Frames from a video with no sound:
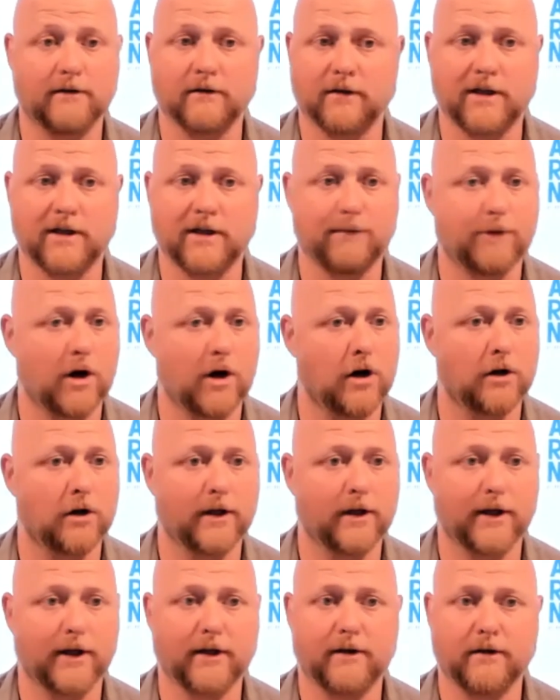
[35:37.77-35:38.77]
just keep
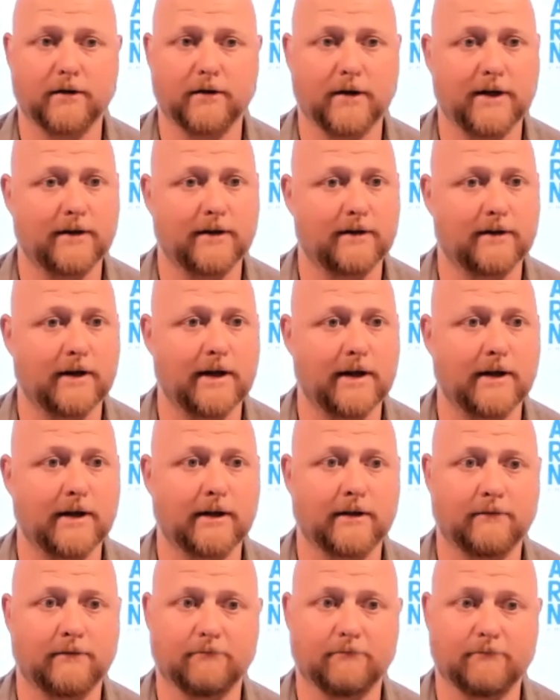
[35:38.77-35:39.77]
calling until they
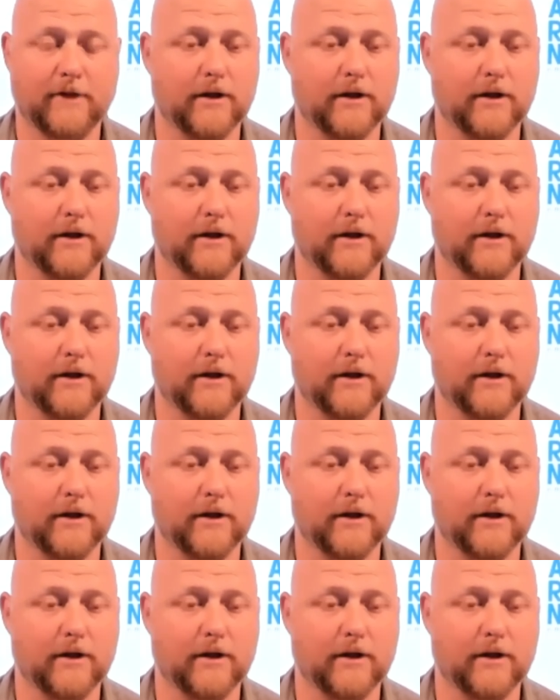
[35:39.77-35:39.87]
say,